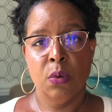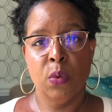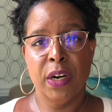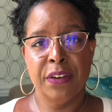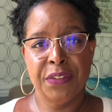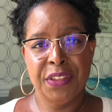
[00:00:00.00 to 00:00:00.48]

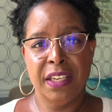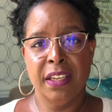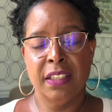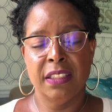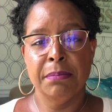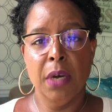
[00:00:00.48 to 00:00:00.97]
where
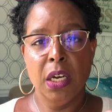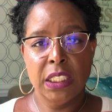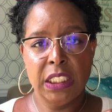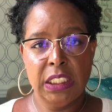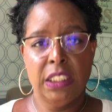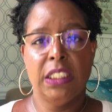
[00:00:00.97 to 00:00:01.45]
the
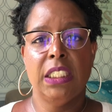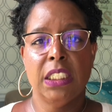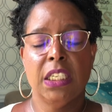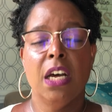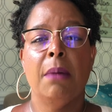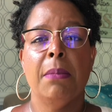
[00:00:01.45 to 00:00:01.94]
monkey
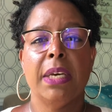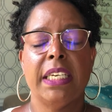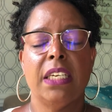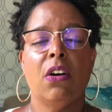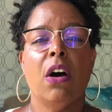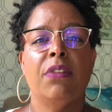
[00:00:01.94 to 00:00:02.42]
can come and
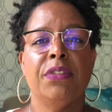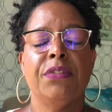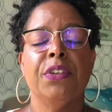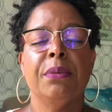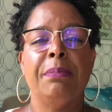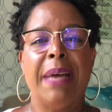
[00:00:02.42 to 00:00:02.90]
get off
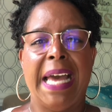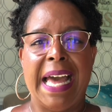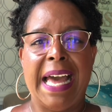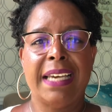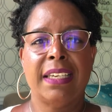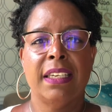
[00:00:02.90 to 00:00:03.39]
of your
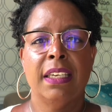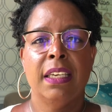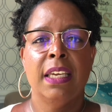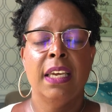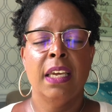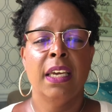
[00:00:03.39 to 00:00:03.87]
back
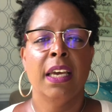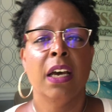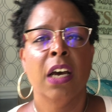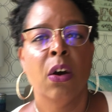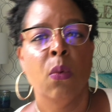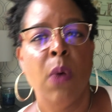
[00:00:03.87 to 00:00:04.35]

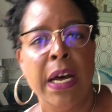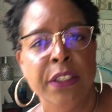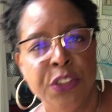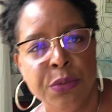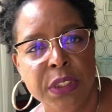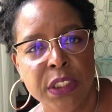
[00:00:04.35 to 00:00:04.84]
while
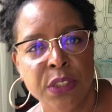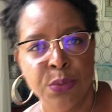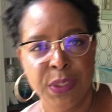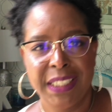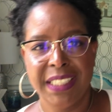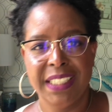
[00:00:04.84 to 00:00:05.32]
you
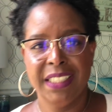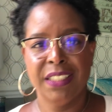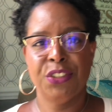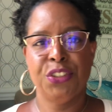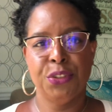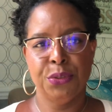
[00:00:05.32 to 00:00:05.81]
deal with the
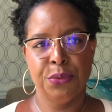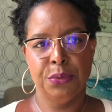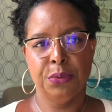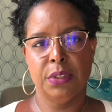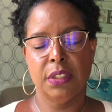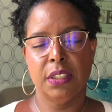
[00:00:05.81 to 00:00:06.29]

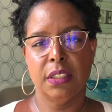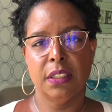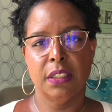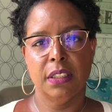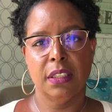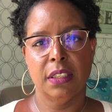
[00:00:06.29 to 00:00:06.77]
issues
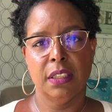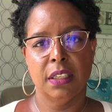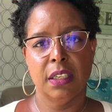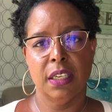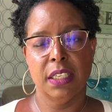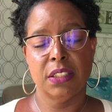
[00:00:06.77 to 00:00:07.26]

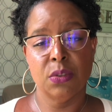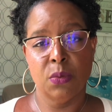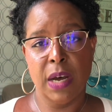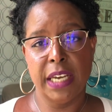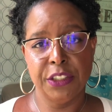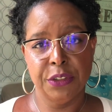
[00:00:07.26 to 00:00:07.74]
as to
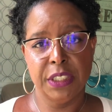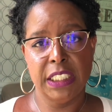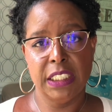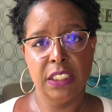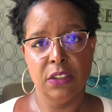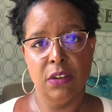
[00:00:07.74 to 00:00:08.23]
why you're
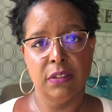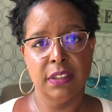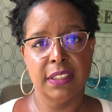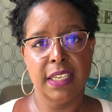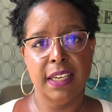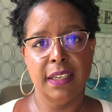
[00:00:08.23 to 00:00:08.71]
eating all
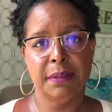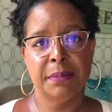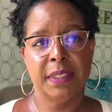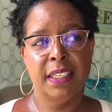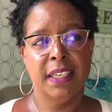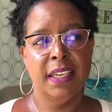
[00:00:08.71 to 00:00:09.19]
the time.